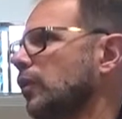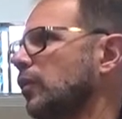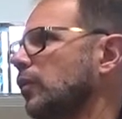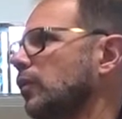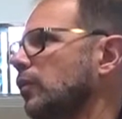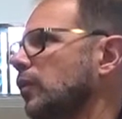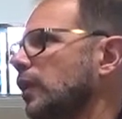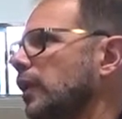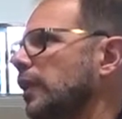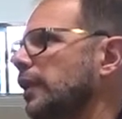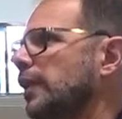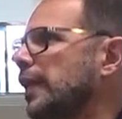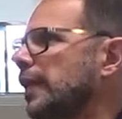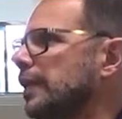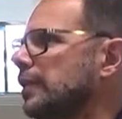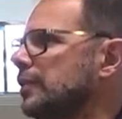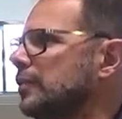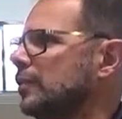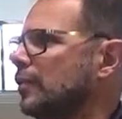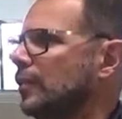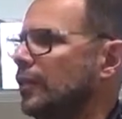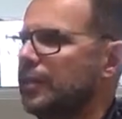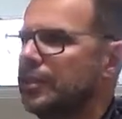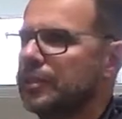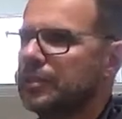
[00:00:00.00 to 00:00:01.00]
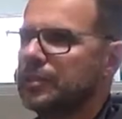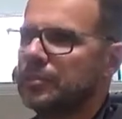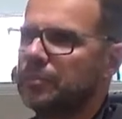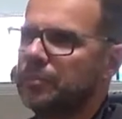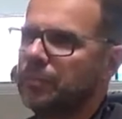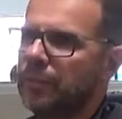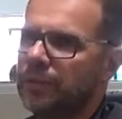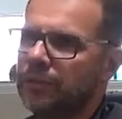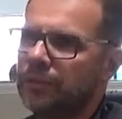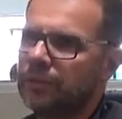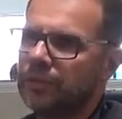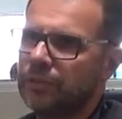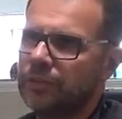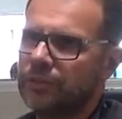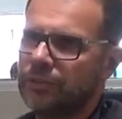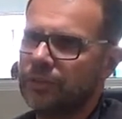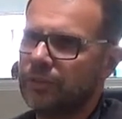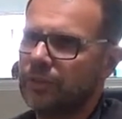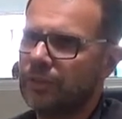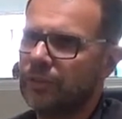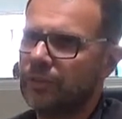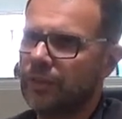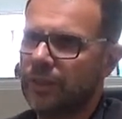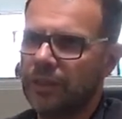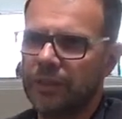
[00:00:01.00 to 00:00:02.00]
or an extra
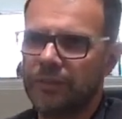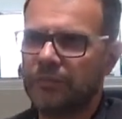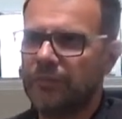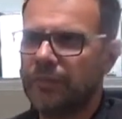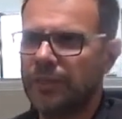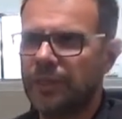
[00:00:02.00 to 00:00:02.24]
expenditure that,